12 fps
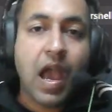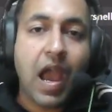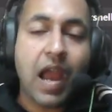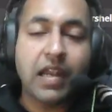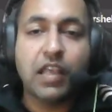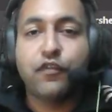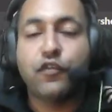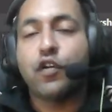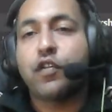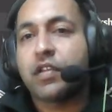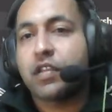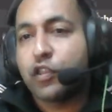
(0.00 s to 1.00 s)
and if
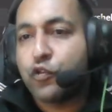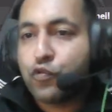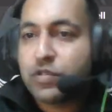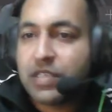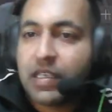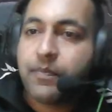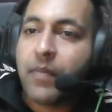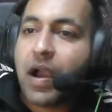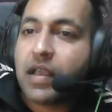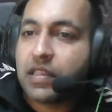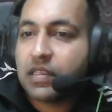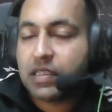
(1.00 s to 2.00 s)
you're using
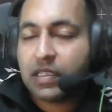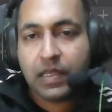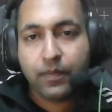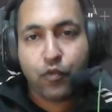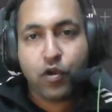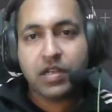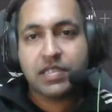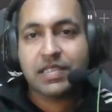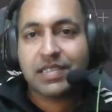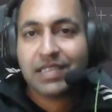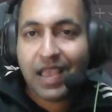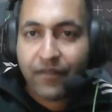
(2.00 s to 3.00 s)
Python
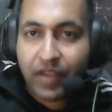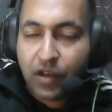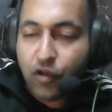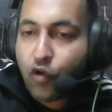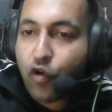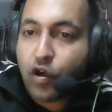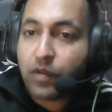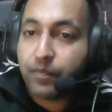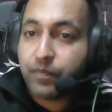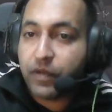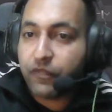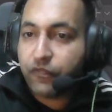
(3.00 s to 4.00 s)
3.7 or
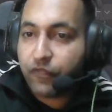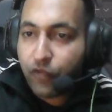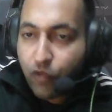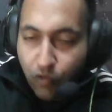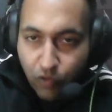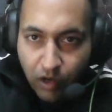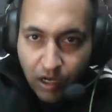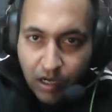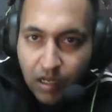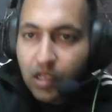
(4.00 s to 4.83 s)
before,